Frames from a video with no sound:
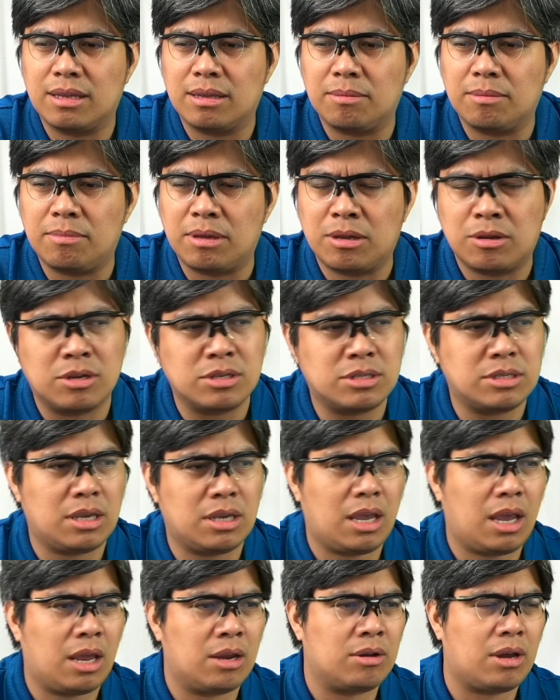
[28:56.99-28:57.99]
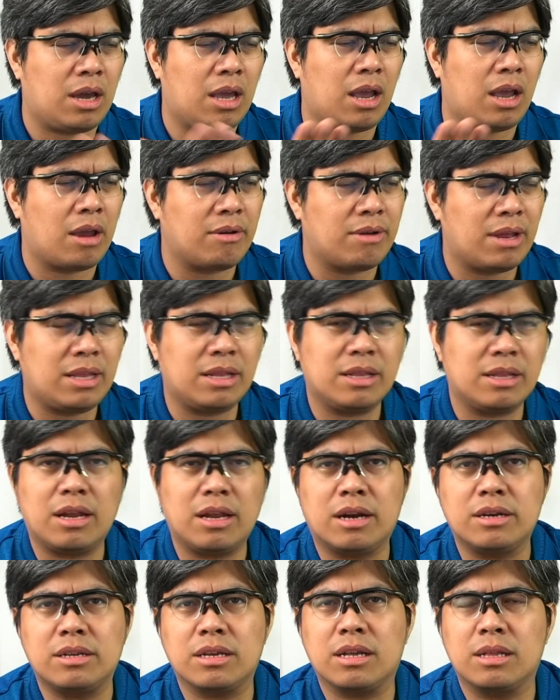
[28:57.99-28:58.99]
Because, you know, I read in an
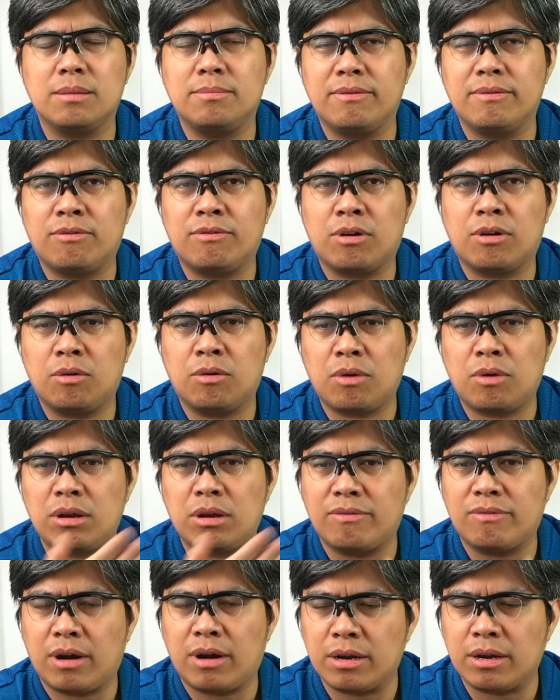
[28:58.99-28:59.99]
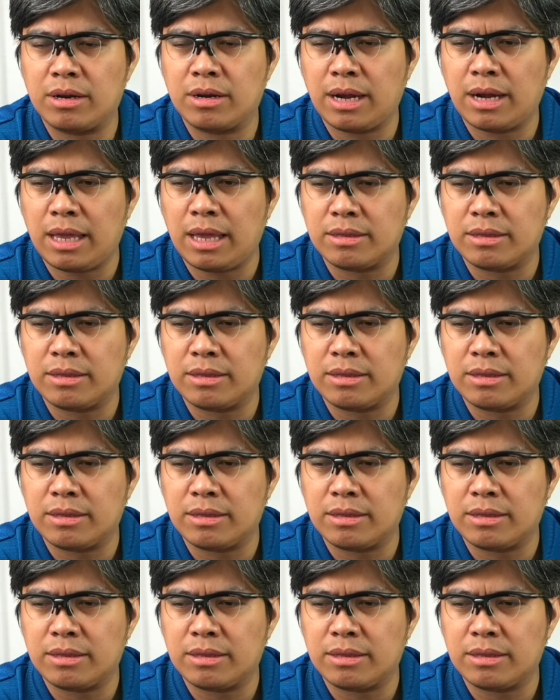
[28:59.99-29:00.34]
article before, one of our great